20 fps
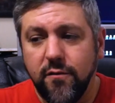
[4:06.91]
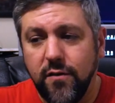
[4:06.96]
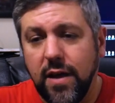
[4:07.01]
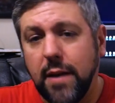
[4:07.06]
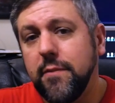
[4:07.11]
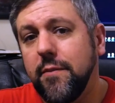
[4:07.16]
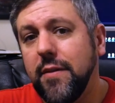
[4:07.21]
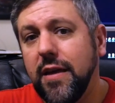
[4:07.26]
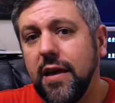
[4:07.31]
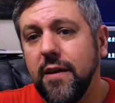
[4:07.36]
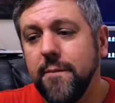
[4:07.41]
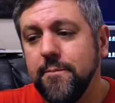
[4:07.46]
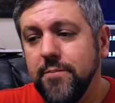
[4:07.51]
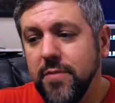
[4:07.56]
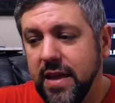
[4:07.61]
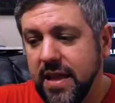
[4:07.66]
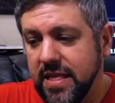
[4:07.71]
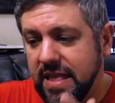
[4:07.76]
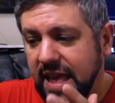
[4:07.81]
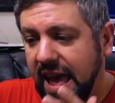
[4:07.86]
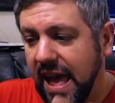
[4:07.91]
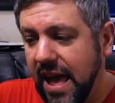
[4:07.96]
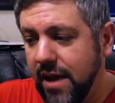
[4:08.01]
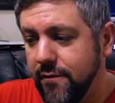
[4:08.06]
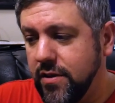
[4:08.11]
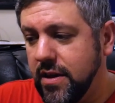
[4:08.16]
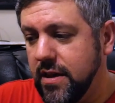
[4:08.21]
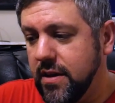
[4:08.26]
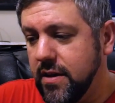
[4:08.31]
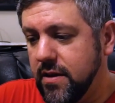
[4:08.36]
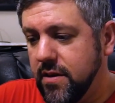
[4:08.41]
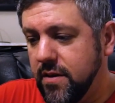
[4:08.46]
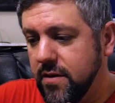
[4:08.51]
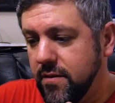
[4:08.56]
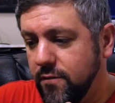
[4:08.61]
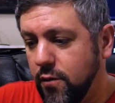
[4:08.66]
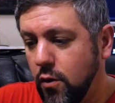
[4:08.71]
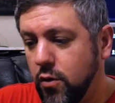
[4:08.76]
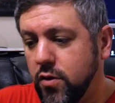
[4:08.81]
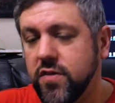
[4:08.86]
MMA, the heavy
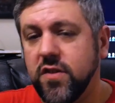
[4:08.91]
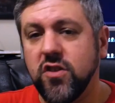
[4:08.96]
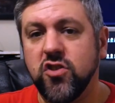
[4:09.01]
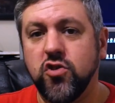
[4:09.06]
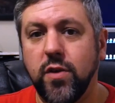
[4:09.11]
focus on